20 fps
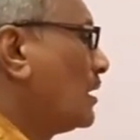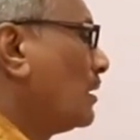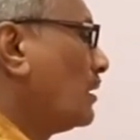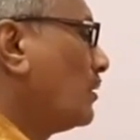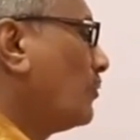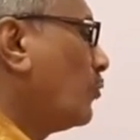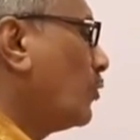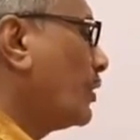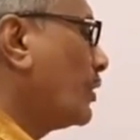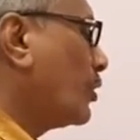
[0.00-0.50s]
The
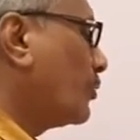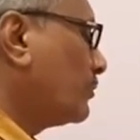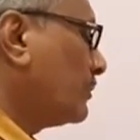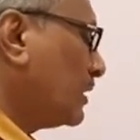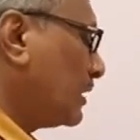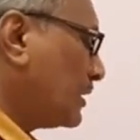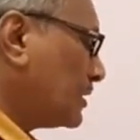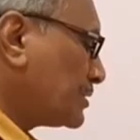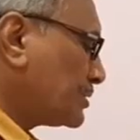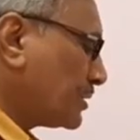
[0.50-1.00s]
body of the
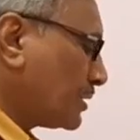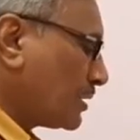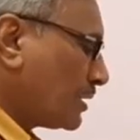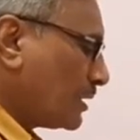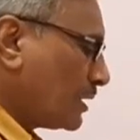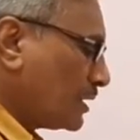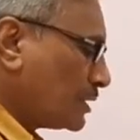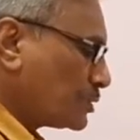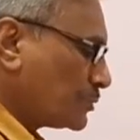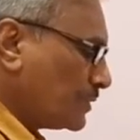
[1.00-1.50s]
letter,
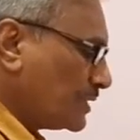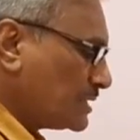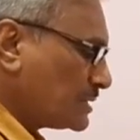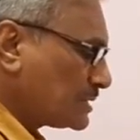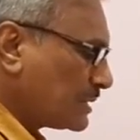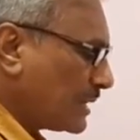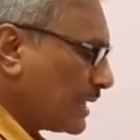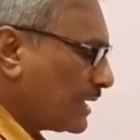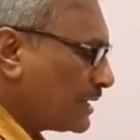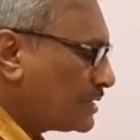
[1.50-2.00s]
it
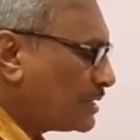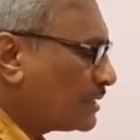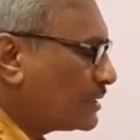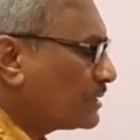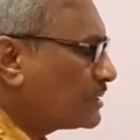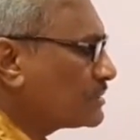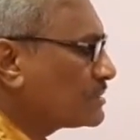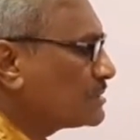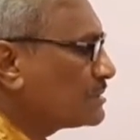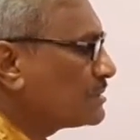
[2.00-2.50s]
means that
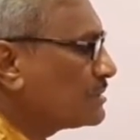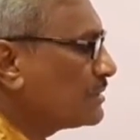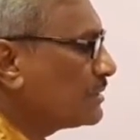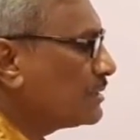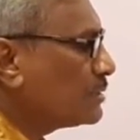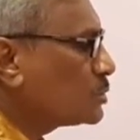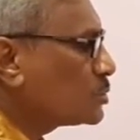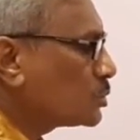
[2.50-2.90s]
this is the